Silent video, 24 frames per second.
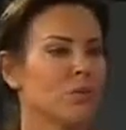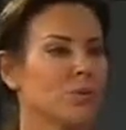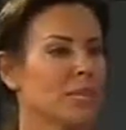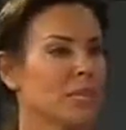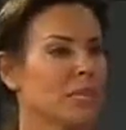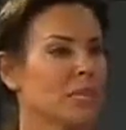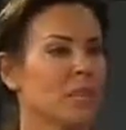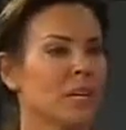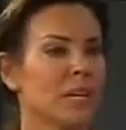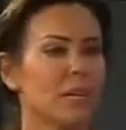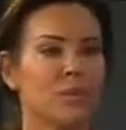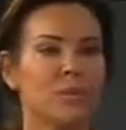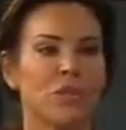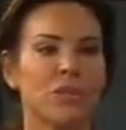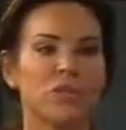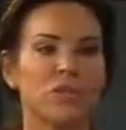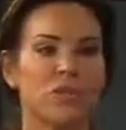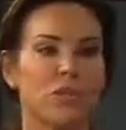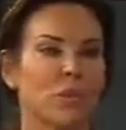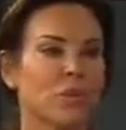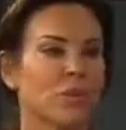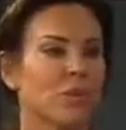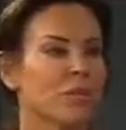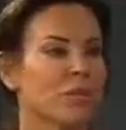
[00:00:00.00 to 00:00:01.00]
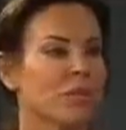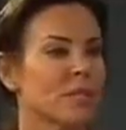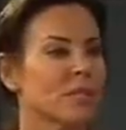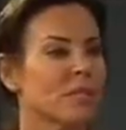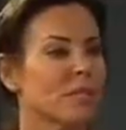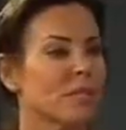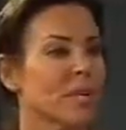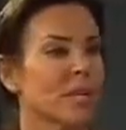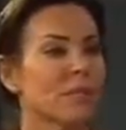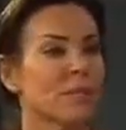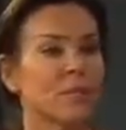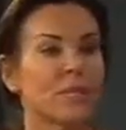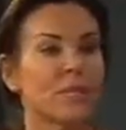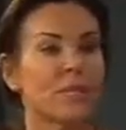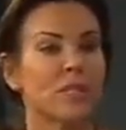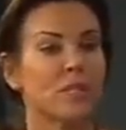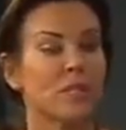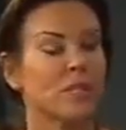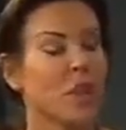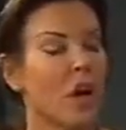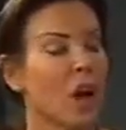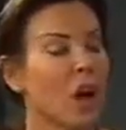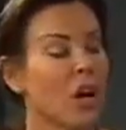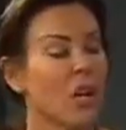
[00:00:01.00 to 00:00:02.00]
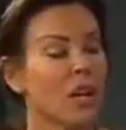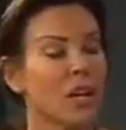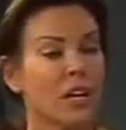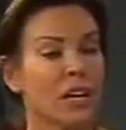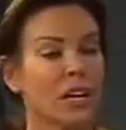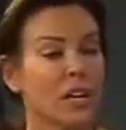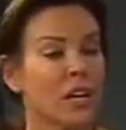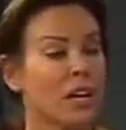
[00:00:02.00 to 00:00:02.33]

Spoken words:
sometimes it's shorter, sometimes it's longer.